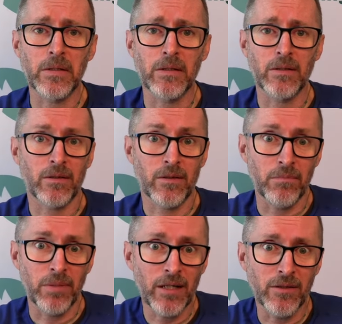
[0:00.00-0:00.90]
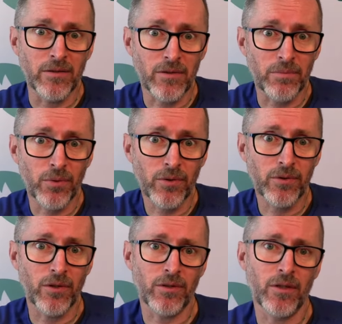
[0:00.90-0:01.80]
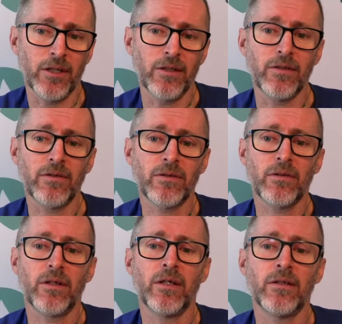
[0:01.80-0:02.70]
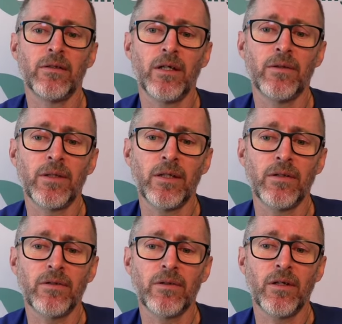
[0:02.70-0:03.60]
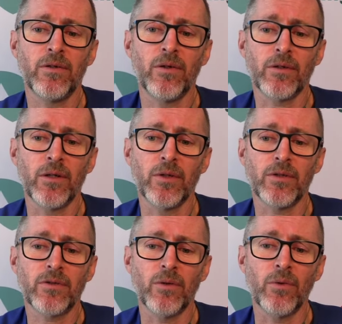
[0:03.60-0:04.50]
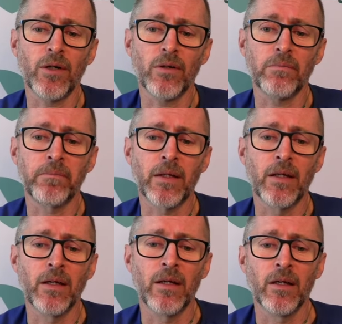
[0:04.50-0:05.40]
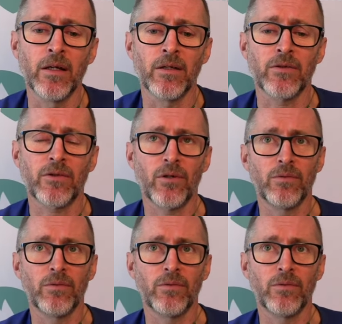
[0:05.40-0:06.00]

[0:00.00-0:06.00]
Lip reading: companion support dog like this, and things are not going so well. So